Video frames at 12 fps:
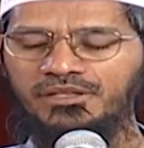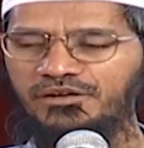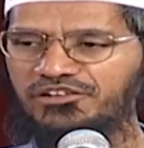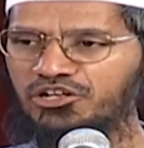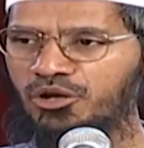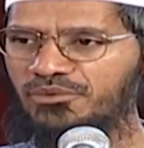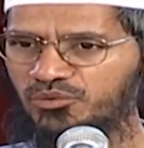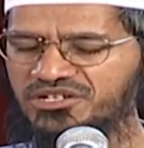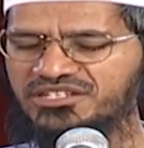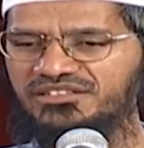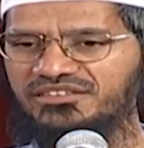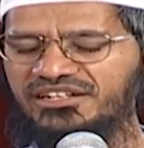very common
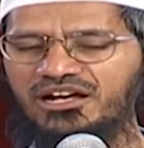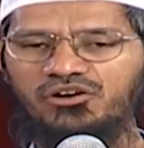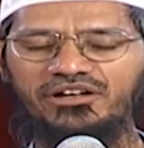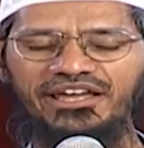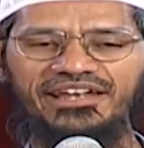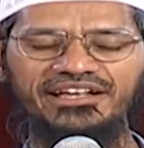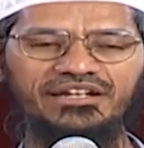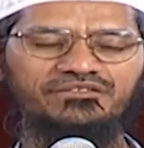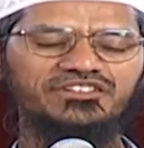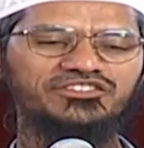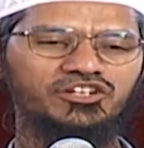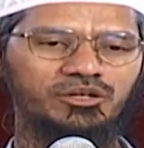question, that how can I
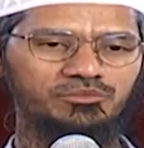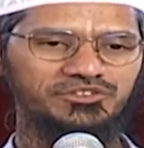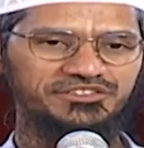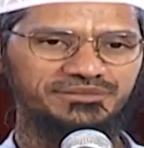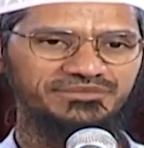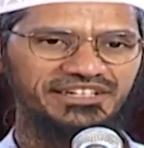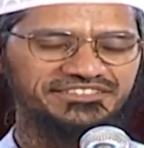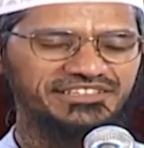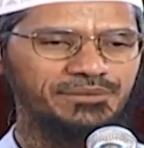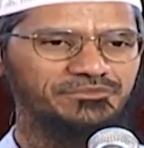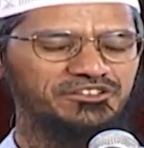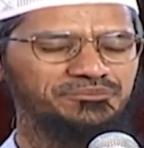convince a non-Muslim that
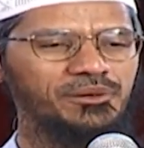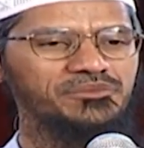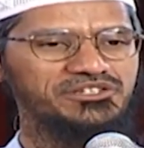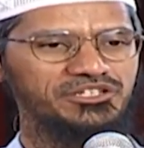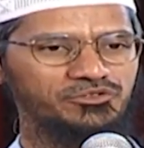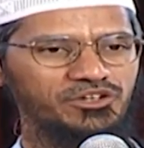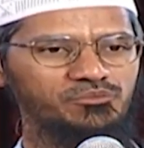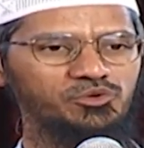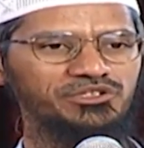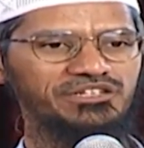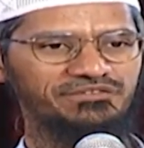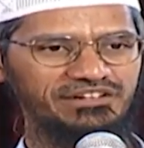Islam gives permission to have
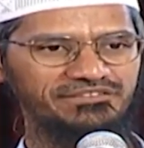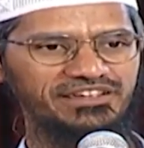more than one